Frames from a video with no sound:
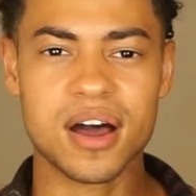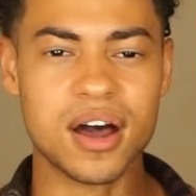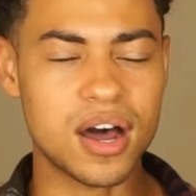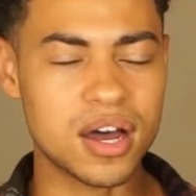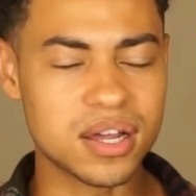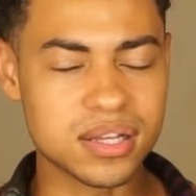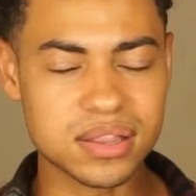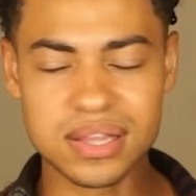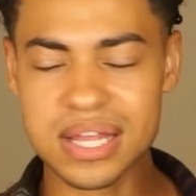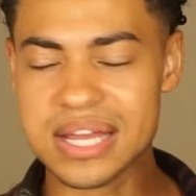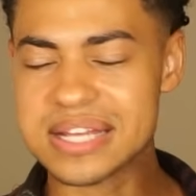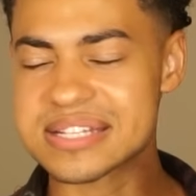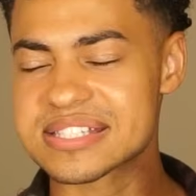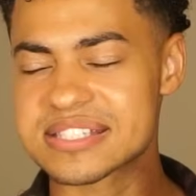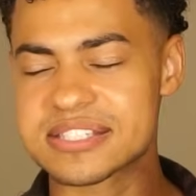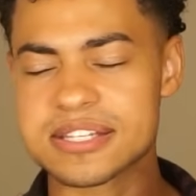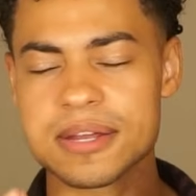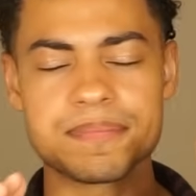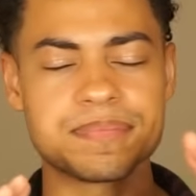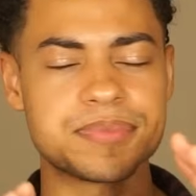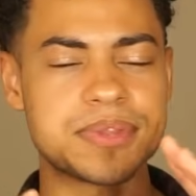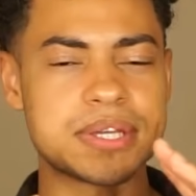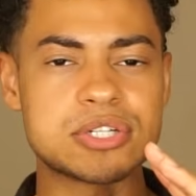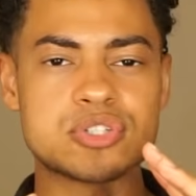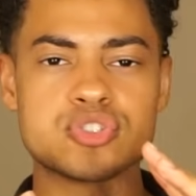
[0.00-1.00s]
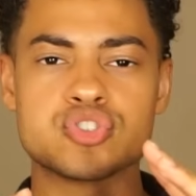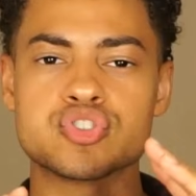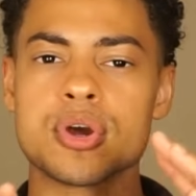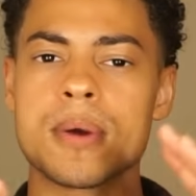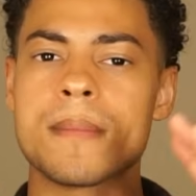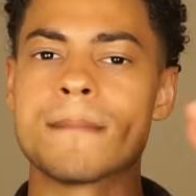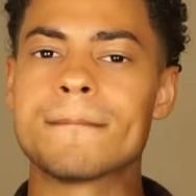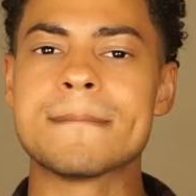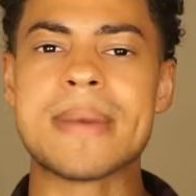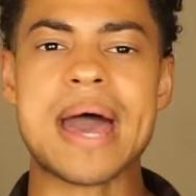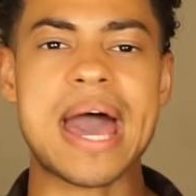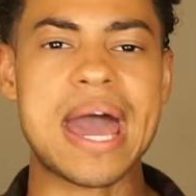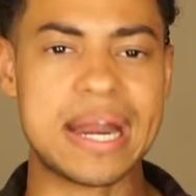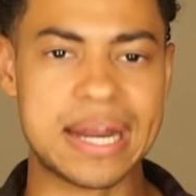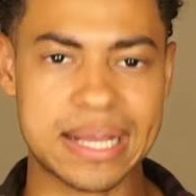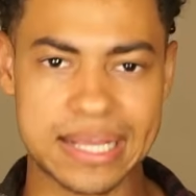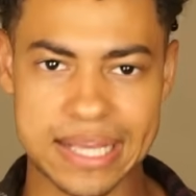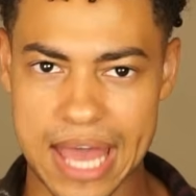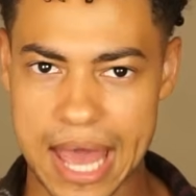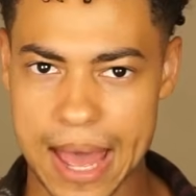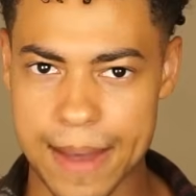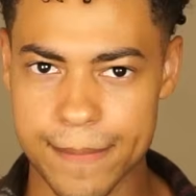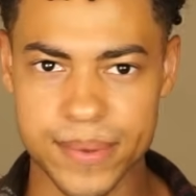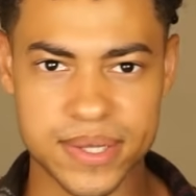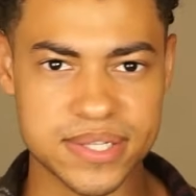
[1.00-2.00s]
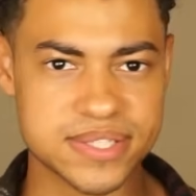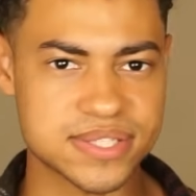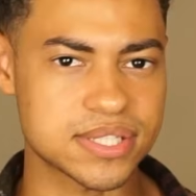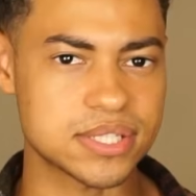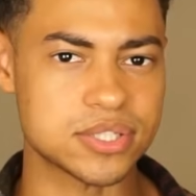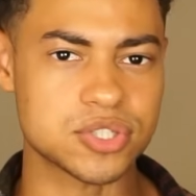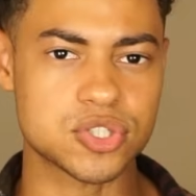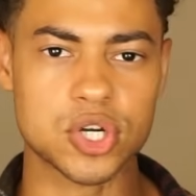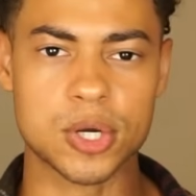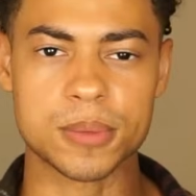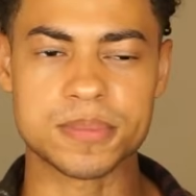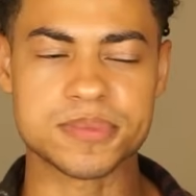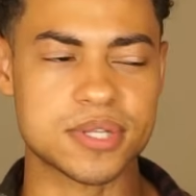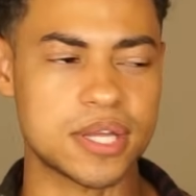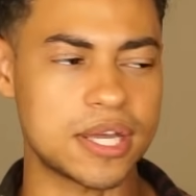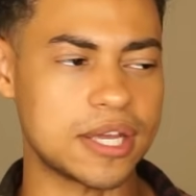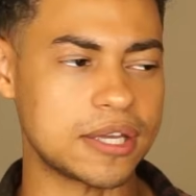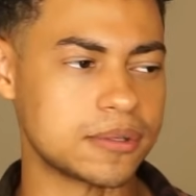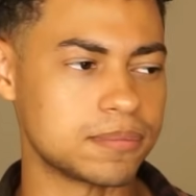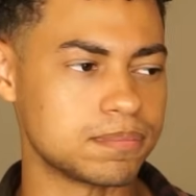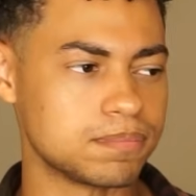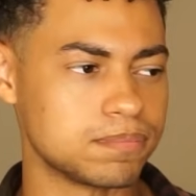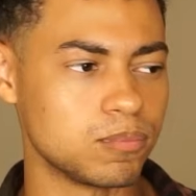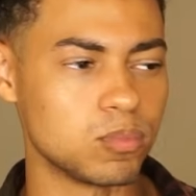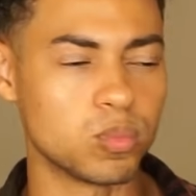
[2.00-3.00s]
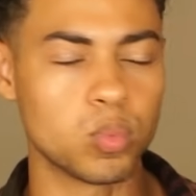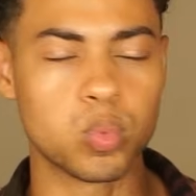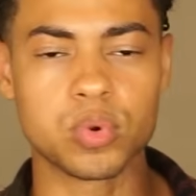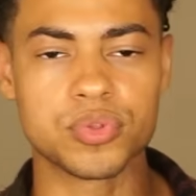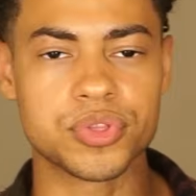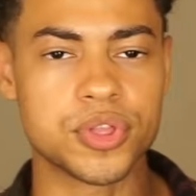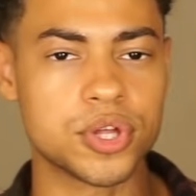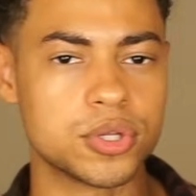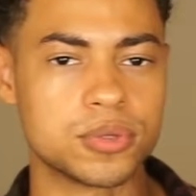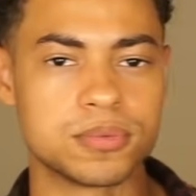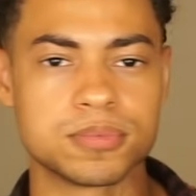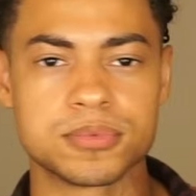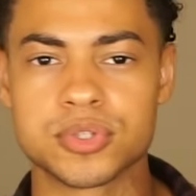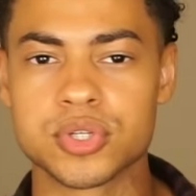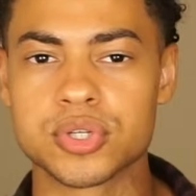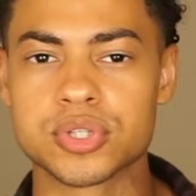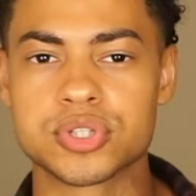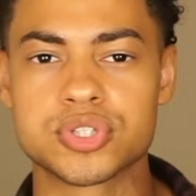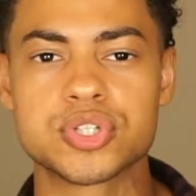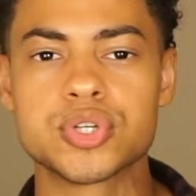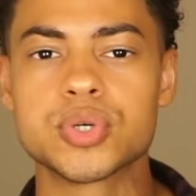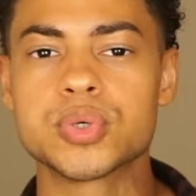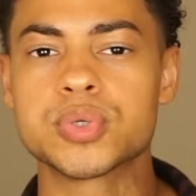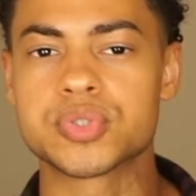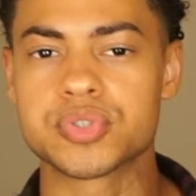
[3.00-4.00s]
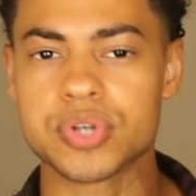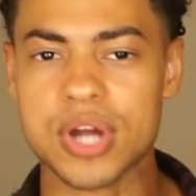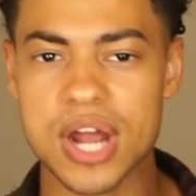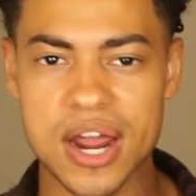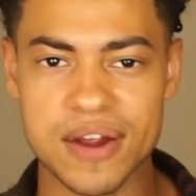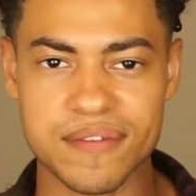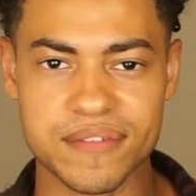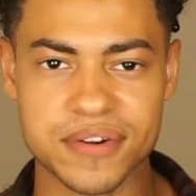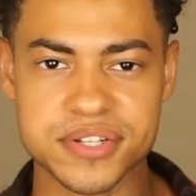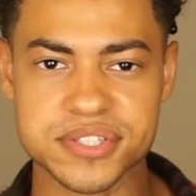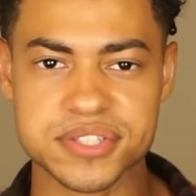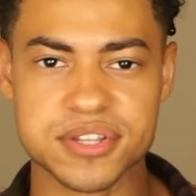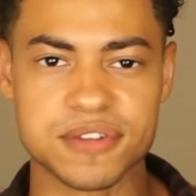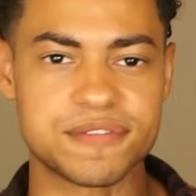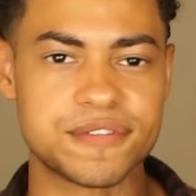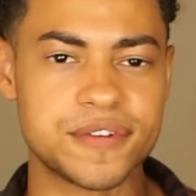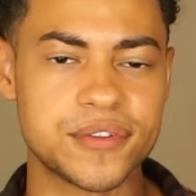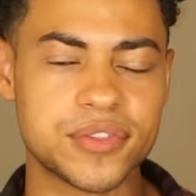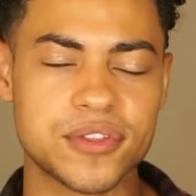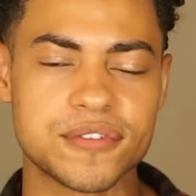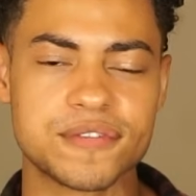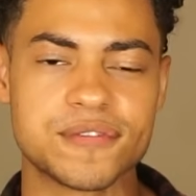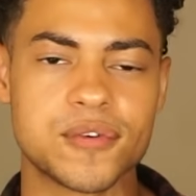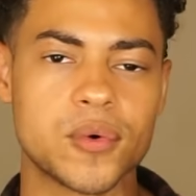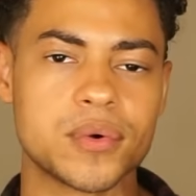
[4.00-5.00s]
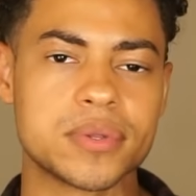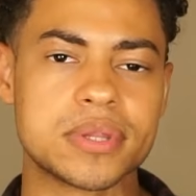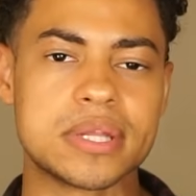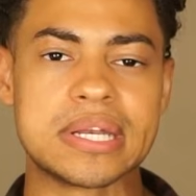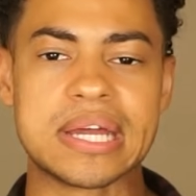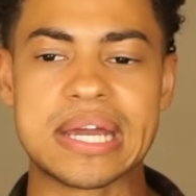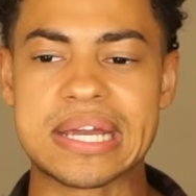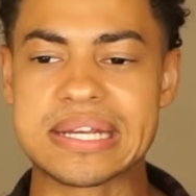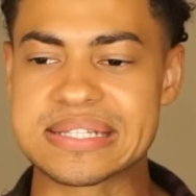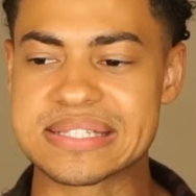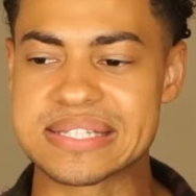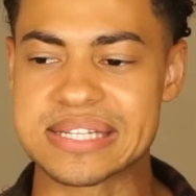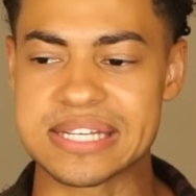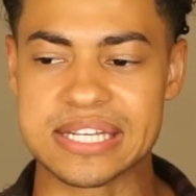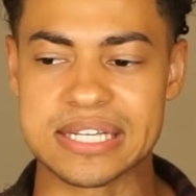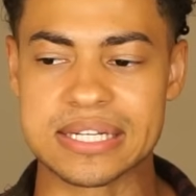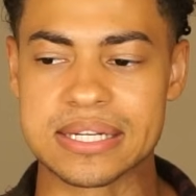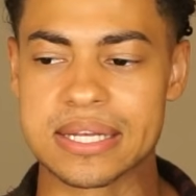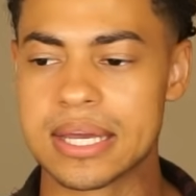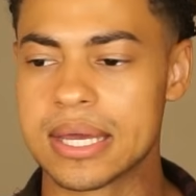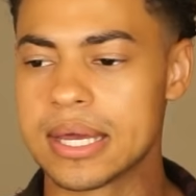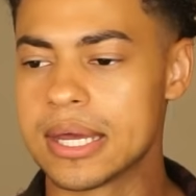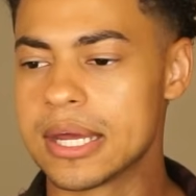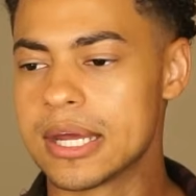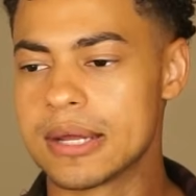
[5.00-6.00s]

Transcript: unless something dramatic happens in terms of like the two drivers, the 54 and the 19,